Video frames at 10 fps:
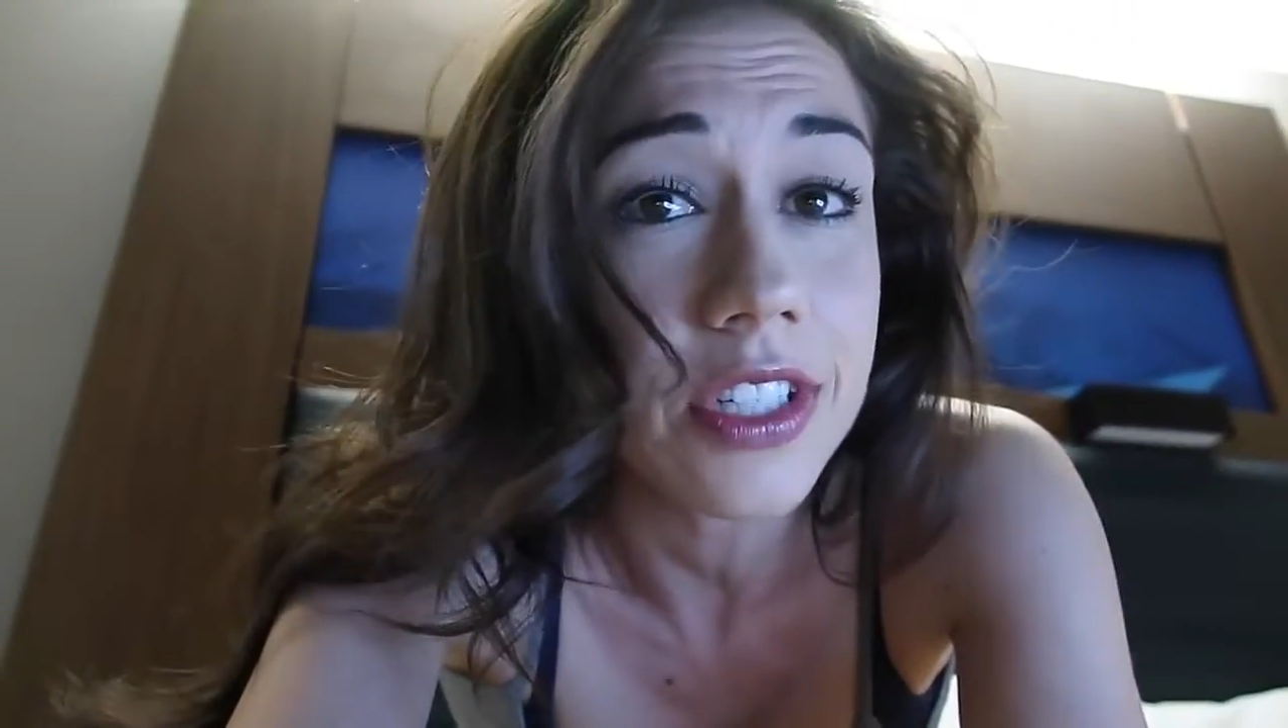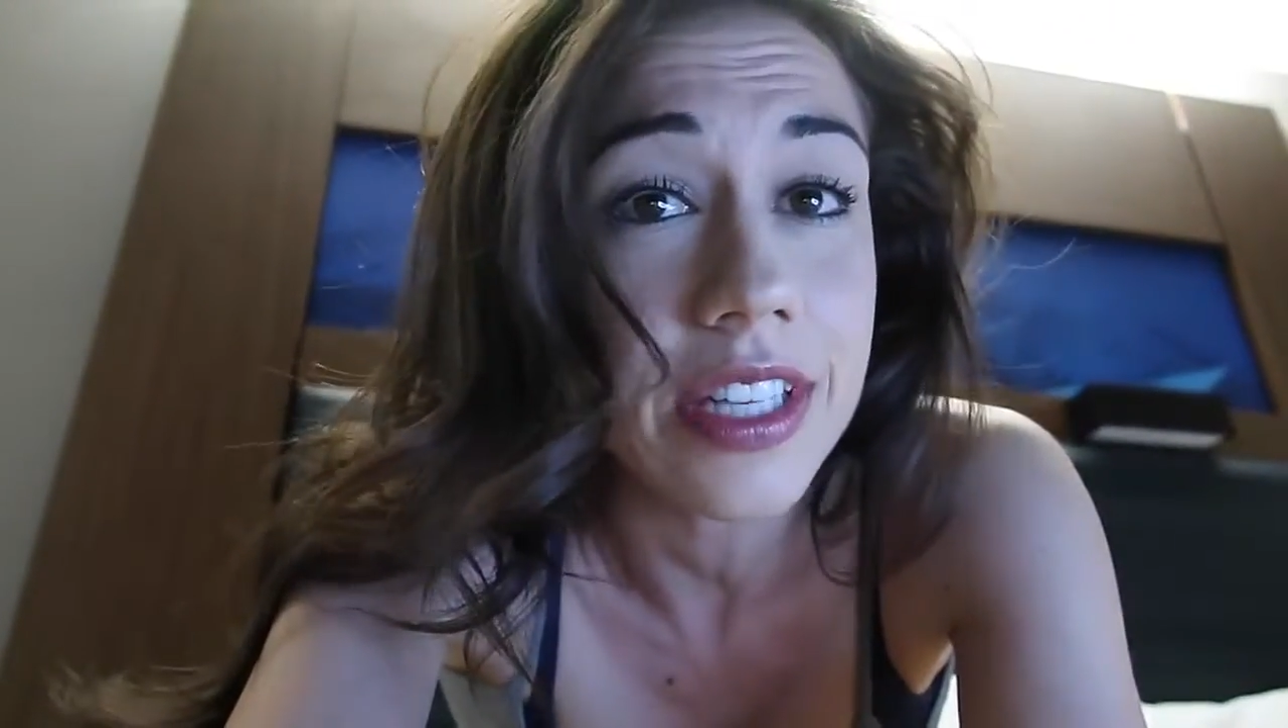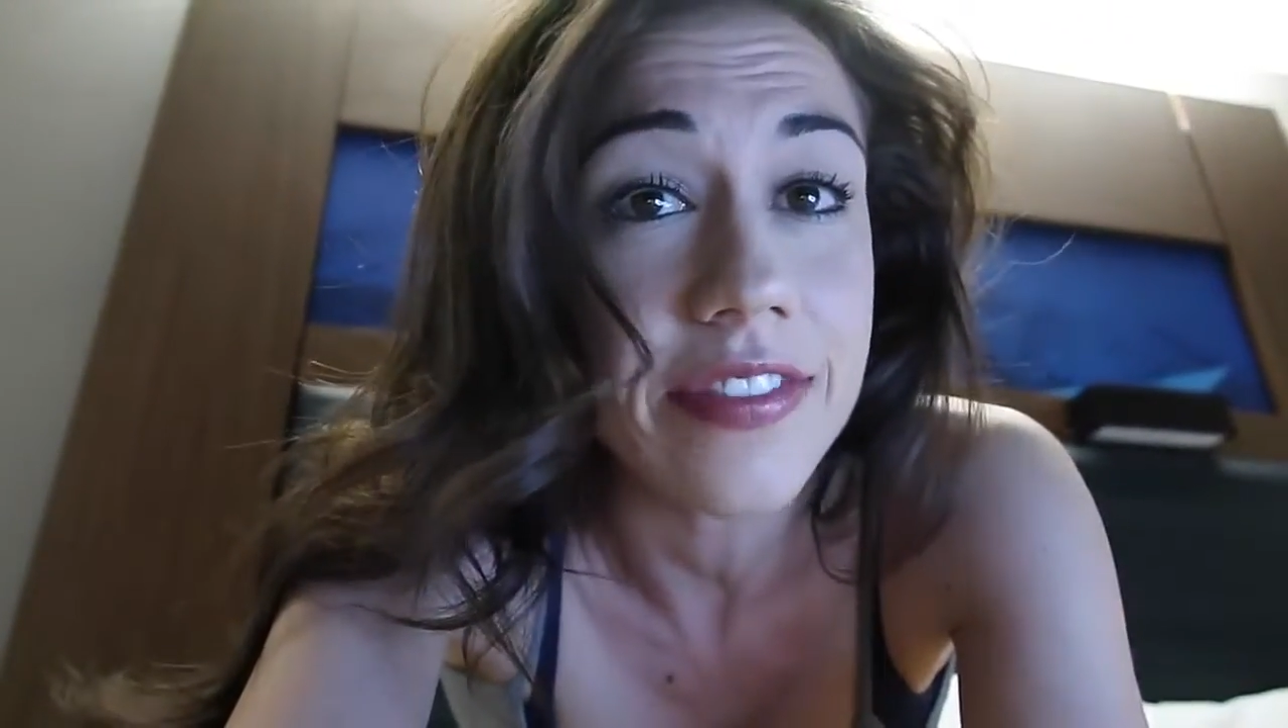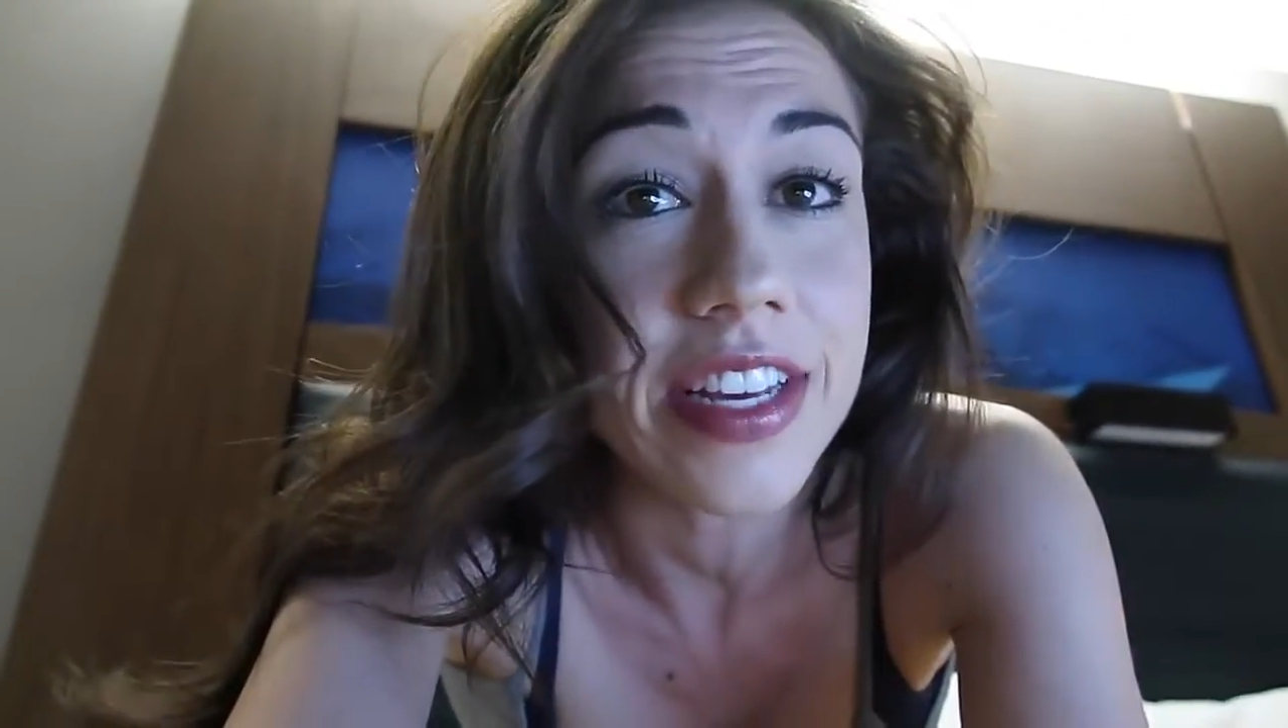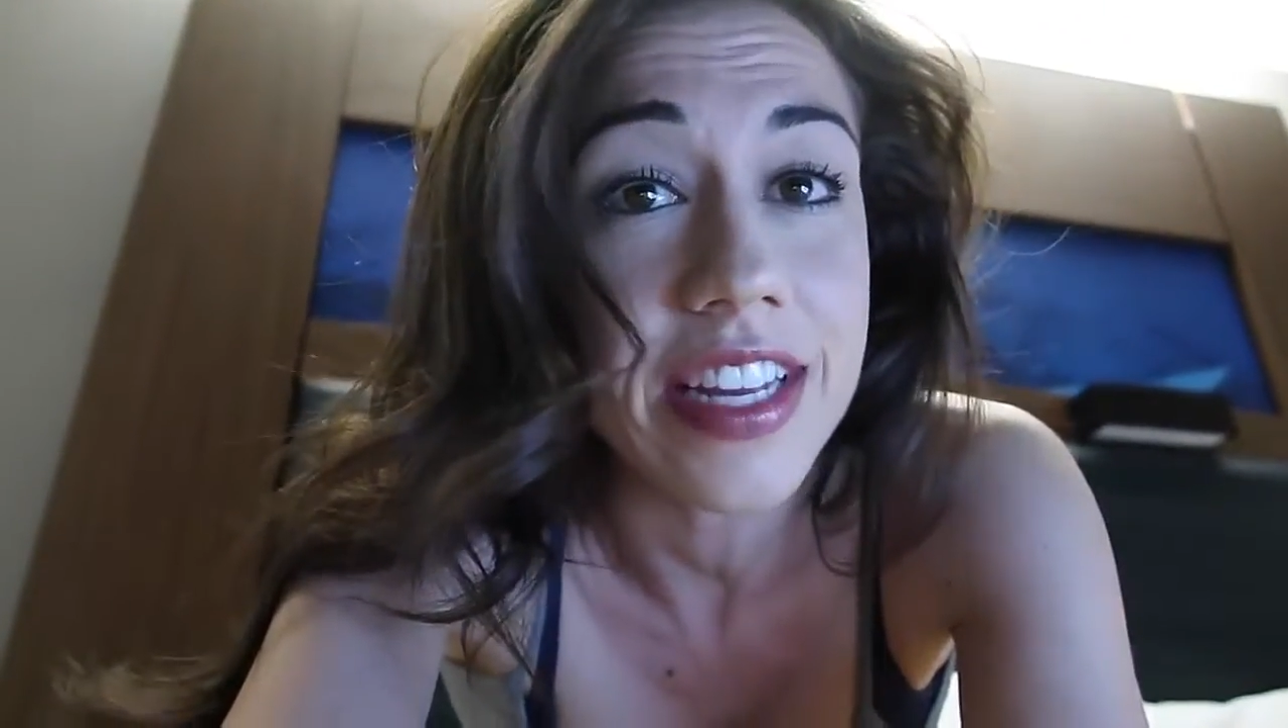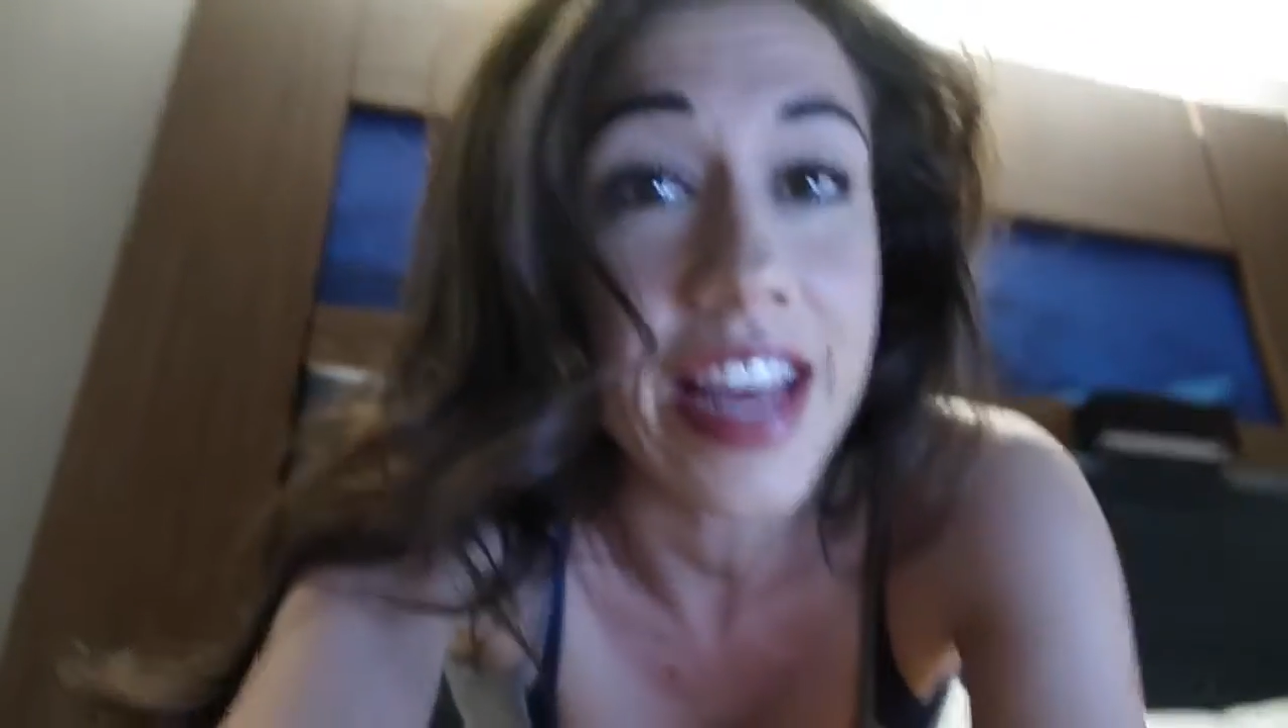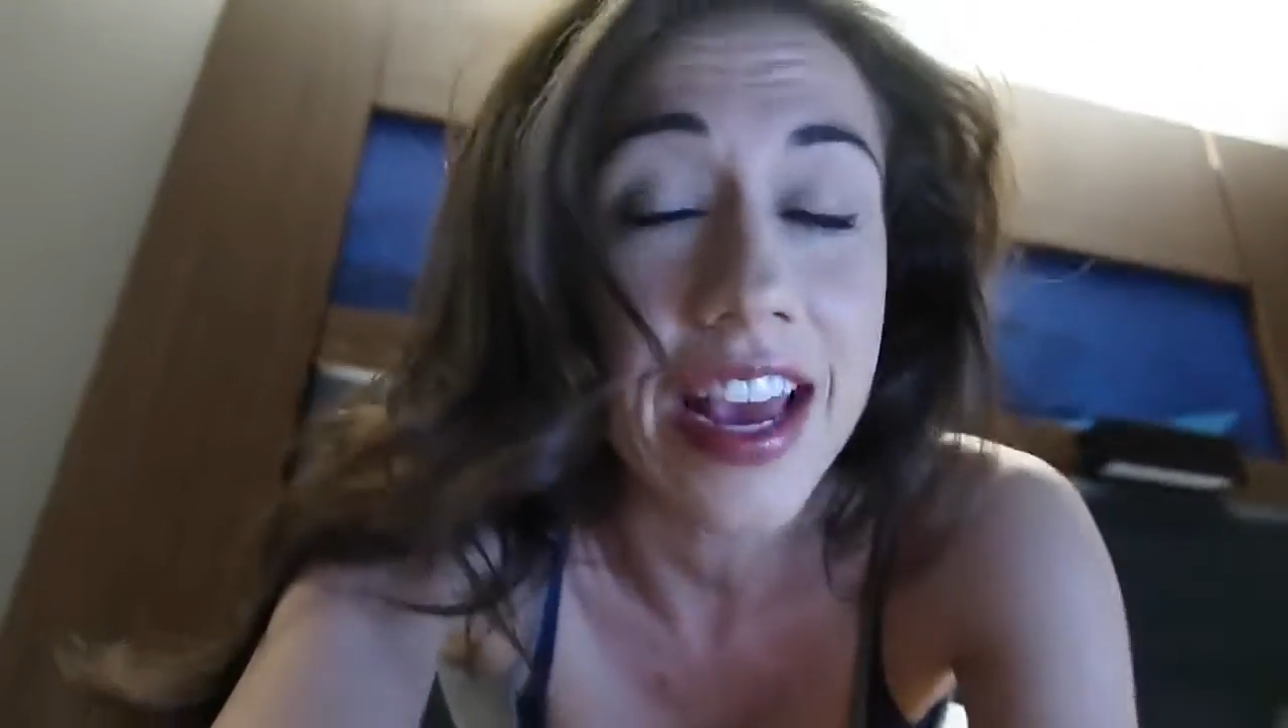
11